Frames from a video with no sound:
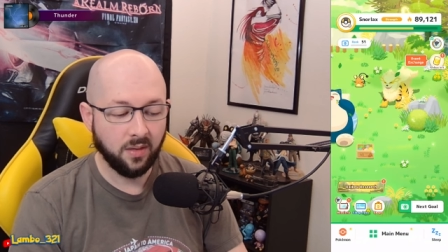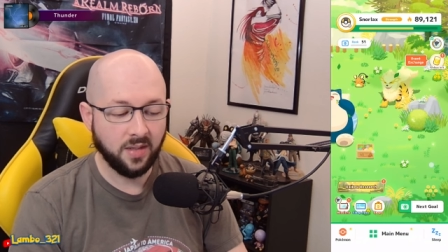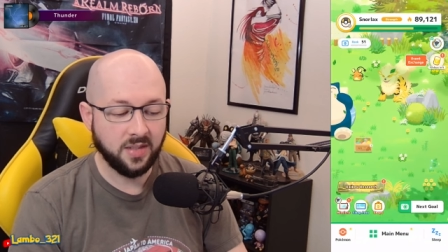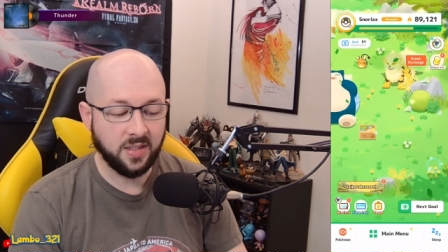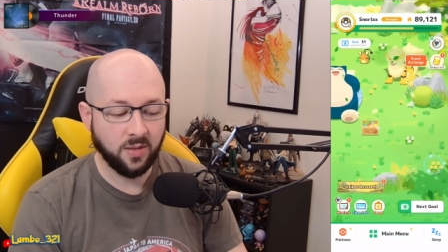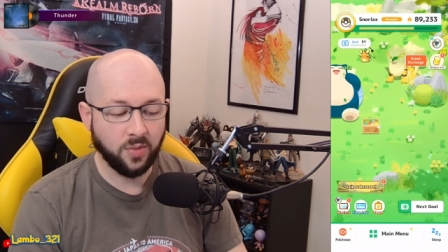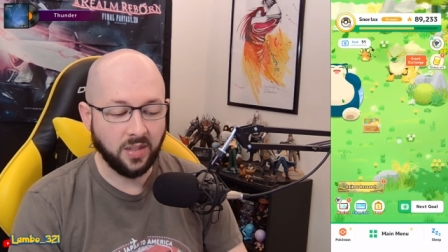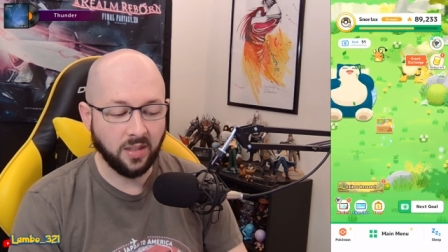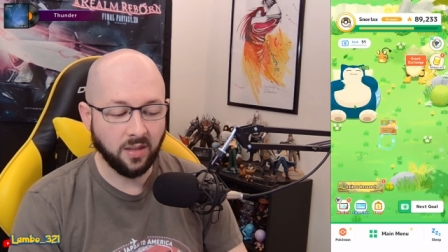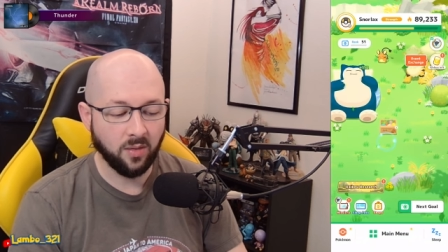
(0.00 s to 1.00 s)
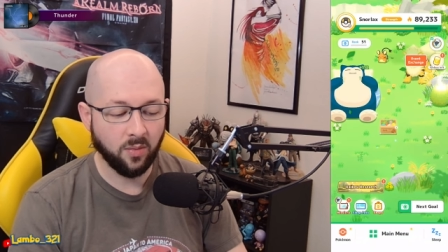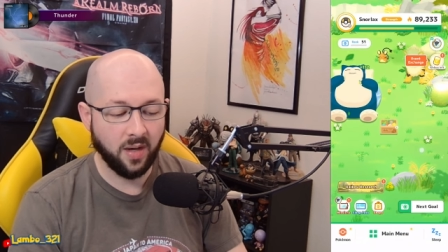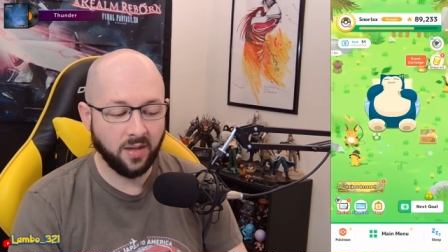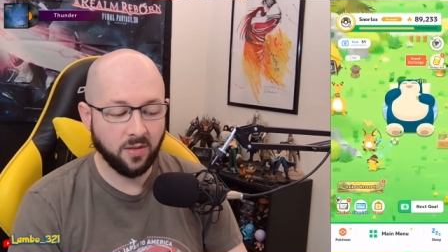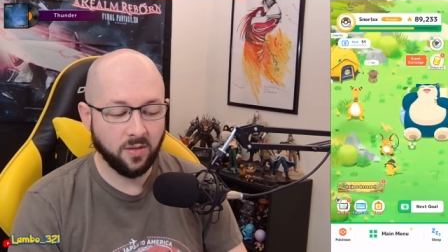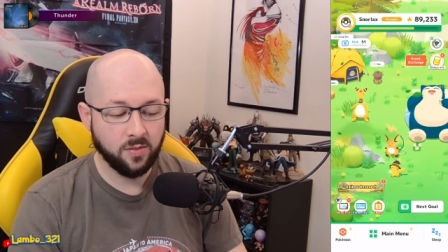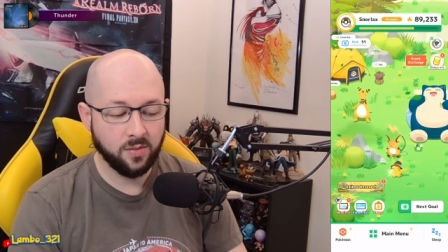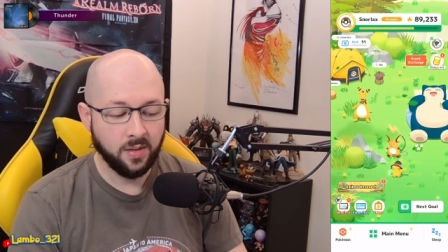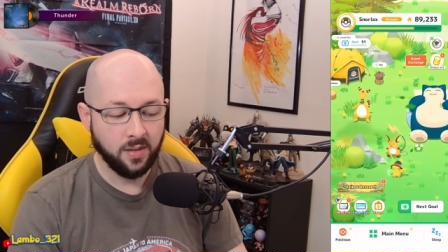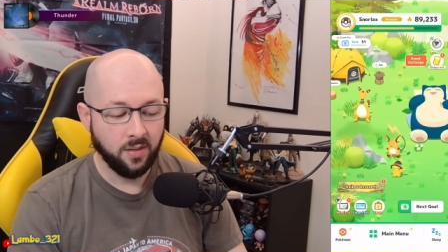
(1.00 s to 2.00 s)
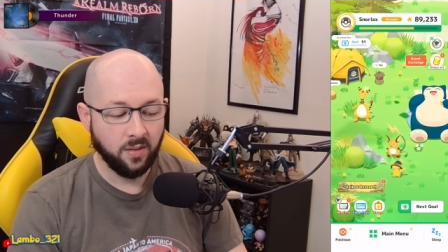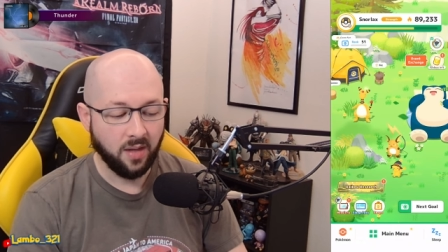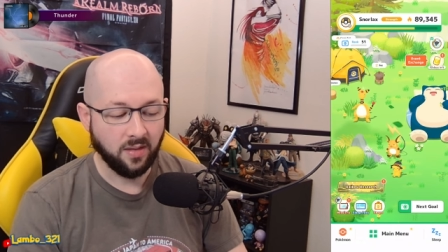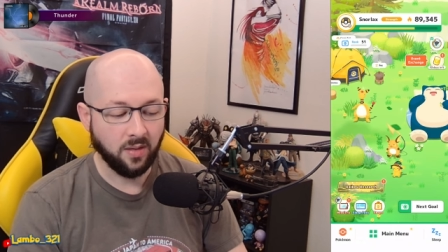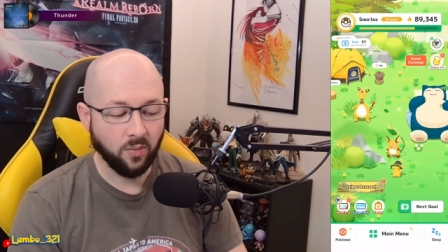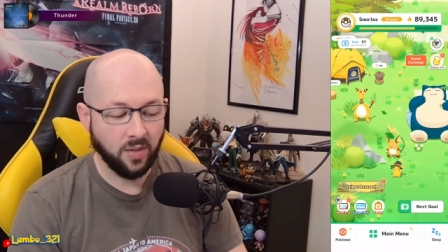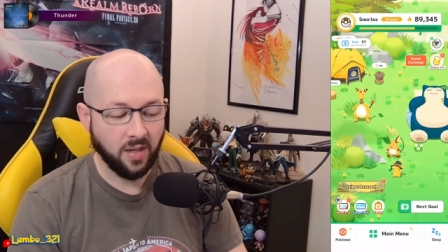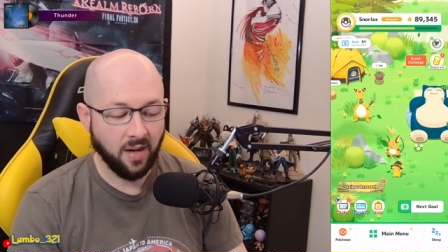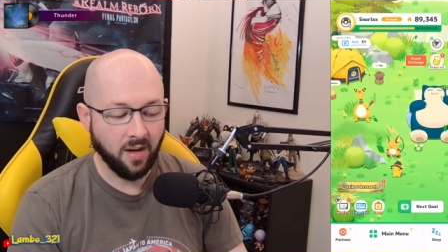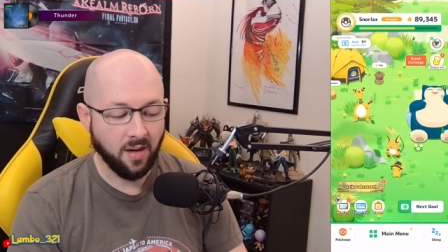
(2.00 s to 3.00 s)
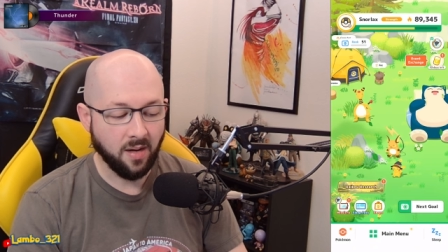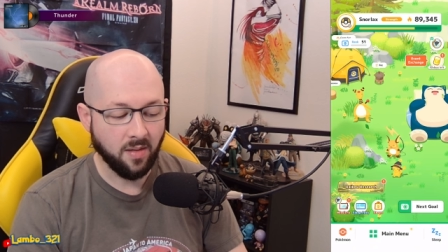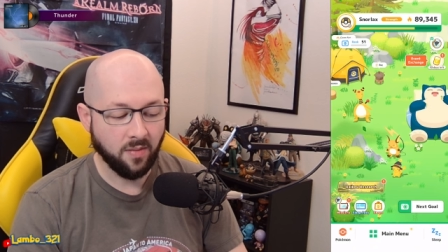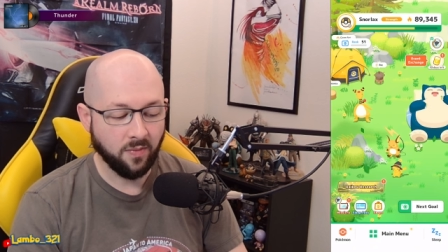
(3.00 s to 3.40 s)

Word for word: until we get a Raikou, I think we have...